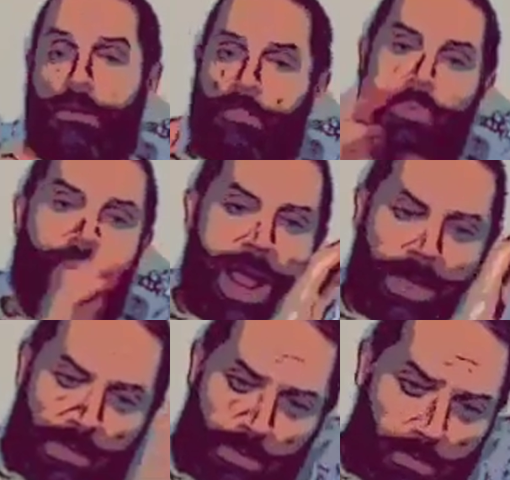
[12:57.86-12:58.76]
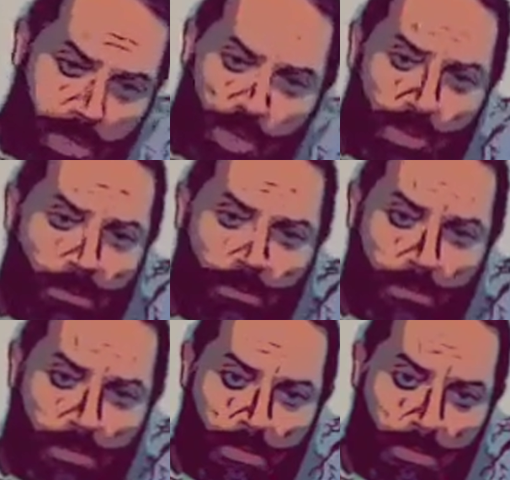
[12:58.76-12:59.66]
Bracket the question of
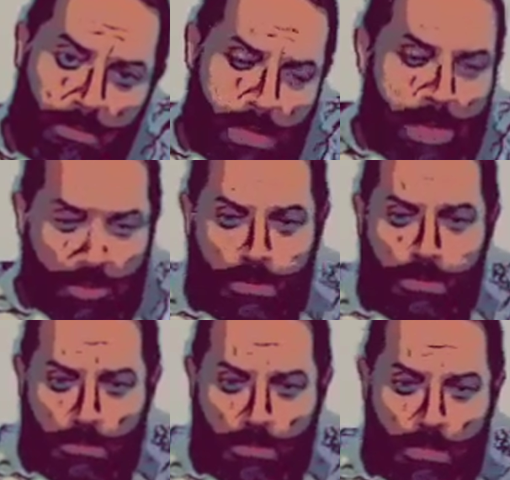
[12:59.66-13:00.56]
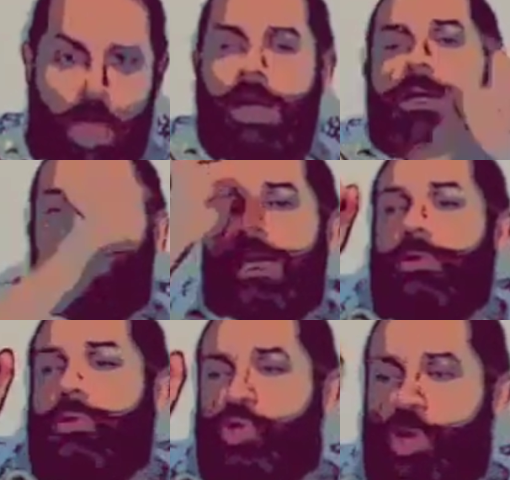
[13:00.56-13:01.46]
method. Now
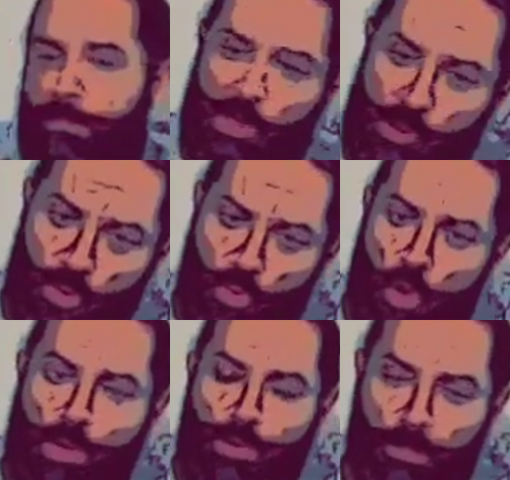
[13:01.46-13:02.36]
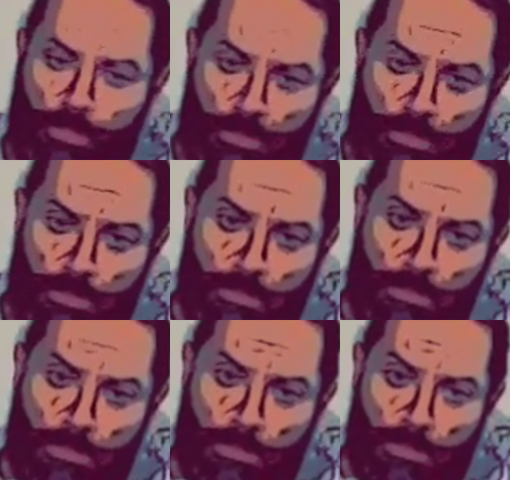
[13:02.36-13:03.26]
you jump into the water.
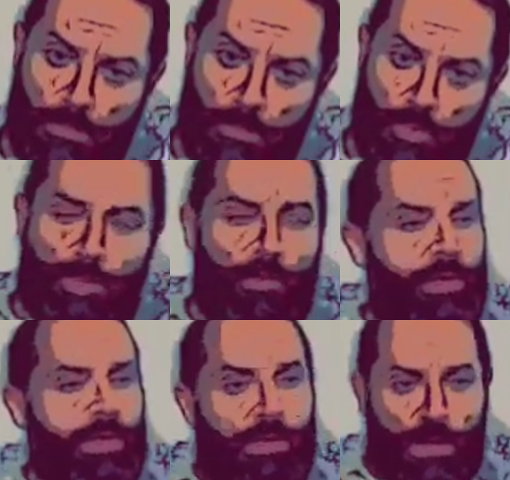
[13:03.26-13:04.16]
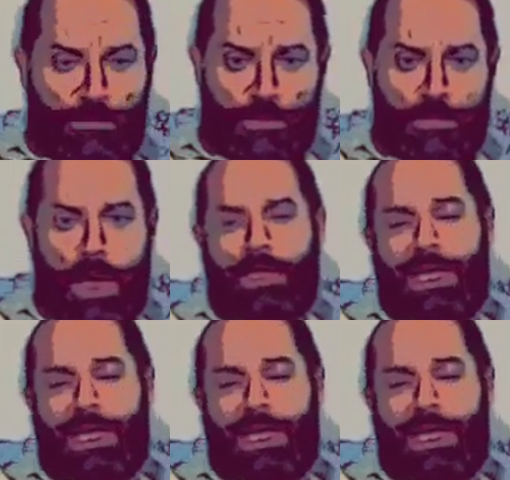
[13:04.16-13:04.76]
We've heard enough about